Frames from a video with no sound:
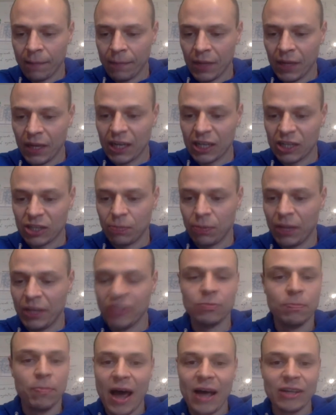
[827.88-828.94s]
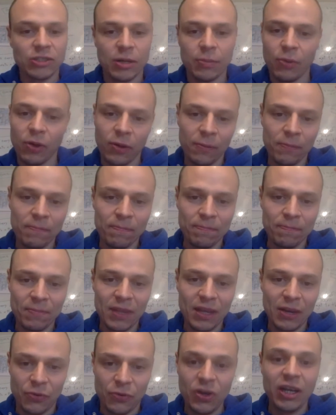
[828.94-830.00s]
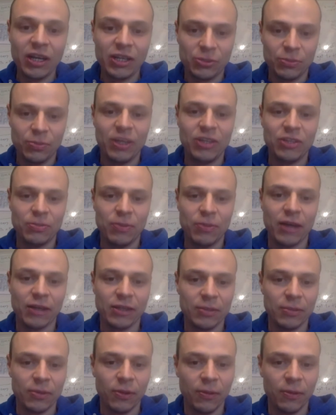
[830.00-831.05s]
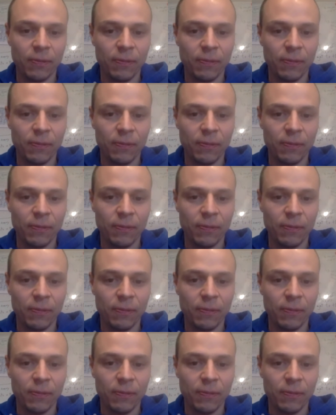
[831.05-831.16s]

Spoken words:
it explains basketball. It really explains basketball.